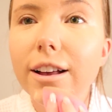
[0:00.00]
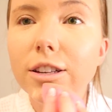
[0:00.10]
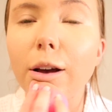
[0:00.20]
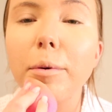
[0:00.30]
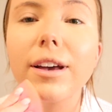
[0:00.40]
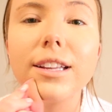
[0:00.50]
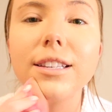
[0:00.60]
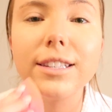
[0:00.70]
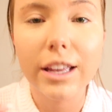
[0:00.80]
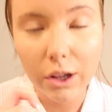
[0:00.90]
So I put
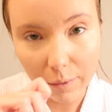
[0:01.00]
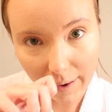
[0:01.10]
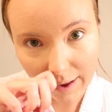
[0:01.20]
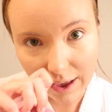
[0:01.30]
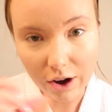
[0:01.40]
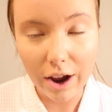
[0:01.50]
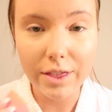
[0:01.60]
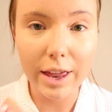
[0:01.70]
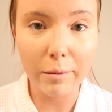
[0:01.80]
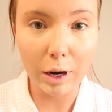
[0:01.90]
concealer right here
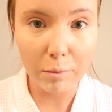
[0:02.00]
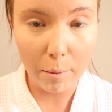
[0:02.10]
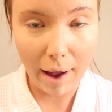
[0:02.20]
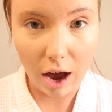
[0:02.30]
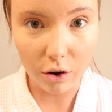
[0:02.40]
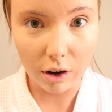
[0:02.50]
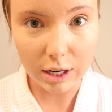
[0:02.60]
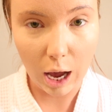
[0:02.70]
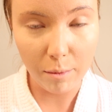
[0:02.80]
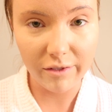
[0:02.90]
and then I'm gonna put powder on
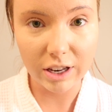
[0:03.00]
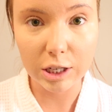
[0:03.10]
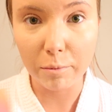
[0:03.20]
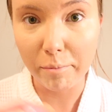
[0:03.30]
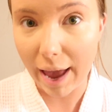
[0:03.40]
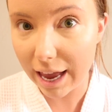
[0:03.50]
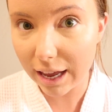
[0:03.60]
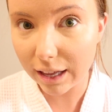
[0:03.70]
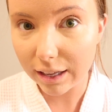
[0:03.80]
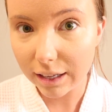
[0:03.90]
top of it to
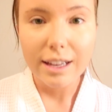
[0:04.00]
bake.